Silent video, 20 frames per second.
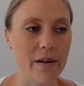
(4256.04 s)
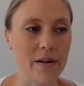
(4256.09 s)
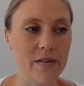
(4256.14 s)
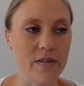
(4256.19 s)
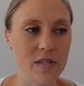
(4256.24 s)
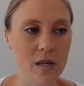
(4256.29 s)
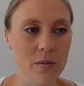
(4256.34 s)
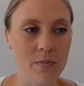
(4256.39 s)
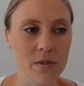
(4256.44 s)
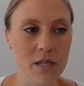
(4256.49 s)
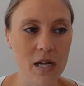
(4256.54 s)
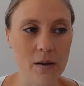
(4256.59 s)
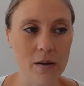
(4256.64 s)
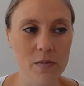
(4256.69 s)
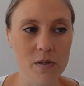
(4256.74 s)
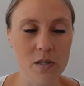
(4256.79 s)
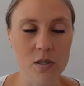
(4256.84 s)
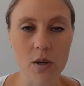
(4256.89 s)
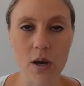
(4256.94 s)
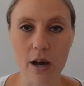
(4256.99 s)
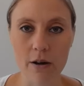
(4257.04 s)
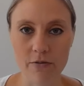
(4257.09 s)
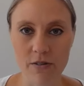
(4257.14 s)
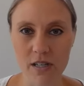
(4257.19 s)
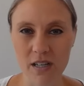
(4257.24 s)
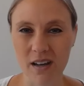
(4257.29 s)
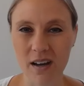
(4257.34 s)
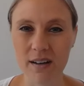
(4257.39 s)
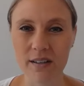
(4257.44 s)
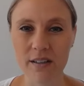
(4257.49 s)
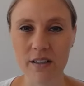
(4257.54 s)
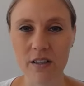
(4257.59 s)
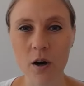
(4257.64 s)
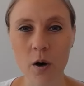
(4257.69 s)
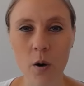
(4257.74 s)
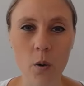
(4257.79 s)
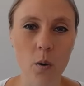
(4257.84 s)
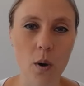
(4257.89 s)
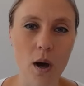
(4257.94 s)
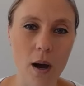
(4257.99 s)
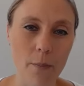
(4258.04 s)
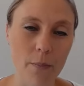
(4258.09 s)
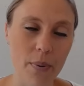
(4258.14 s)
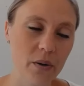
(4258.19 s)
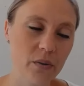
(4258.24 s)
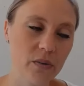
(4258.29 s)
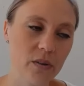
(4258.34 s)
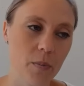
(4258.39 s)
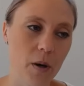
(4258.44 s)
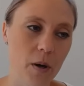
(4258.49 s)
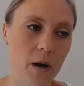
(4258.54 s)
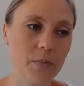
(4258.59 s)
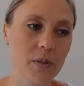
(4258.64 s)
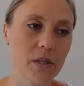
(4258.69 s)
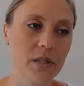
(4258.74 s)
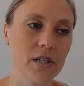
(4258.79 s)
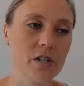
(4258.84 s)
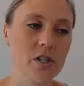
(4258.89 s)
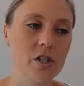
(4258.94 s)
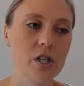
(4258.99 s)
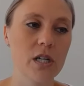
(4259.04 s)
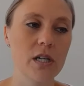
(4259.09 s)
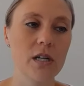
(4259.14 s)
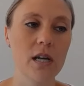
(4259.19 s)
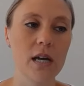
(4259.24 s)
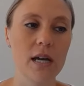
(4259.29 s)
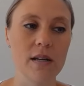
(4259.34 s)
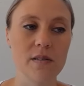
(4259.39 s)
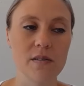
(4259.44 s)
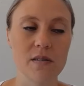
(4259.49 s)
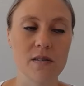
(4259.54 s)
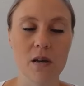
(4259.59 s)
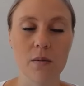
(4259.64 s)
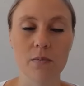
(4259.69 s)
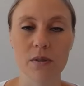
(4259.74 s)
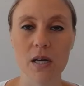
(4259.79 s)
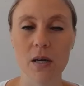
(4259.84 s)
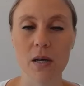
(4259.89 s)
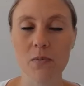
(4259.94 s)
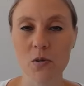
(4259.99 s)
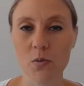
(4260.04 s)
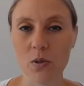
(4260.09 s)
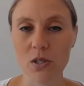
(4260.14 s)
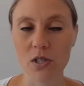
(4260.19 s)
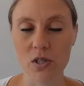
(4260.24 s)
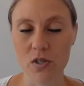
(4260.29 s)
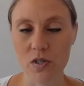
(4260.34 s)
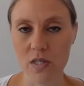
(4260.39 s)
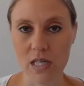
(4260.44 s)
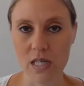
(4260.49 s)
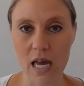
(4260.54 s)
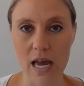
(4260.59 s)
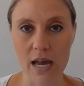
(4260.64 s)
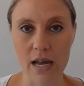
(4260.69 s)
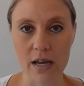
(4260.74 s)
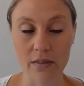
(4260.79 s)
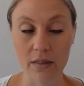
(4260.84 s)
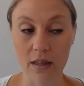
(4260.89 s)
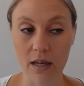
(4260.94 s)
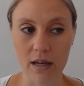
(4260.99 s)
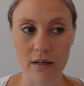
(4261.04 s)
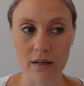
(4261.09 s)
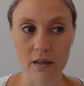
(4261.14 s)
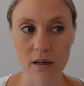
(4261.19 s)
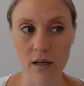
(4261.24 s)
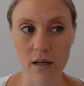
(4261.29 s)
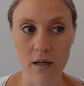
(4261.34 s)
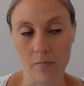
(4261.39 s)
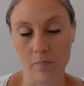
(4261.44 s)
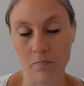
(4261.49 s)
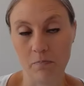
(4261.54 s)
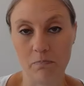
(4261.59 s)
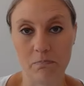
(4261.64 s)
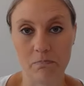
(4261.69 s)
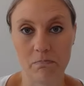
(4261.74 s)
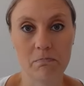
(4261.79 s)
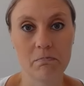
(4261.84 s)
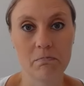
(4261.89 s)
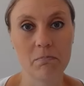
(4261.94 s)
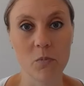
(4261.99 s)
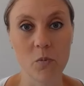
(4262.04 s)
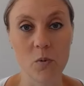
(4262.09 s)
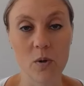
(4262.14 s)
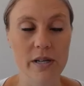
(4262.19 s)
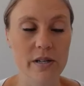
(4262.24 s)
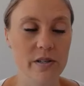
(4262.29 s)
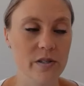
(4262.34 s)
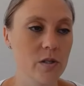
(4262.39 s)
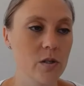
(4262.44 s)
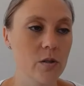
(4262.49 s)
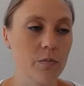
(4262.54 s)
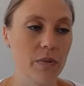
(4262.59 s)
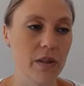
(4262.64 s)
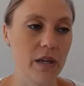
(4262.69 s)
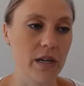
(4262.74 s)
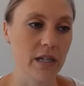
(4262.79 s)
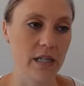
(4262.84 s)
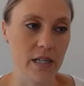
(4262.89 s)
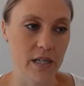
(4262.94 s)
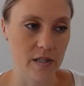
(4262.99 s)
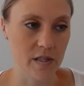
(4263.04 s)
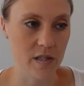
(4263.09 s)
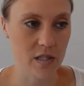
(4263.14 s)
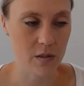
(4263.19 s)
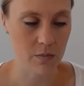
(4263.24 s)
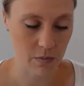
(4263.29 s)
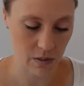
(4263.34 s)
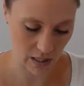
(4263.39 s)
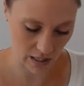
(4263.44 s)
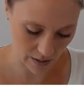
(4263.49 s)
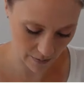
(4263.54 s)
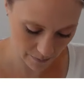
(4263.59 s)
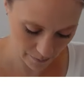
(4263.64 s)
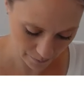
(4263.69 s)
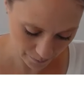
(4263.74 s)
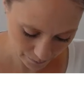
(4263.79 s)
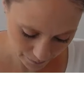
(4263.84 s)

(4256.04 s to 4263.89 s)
sometimes you have to kind of know about the population, and sometimes we just say that we assume that it is, okay?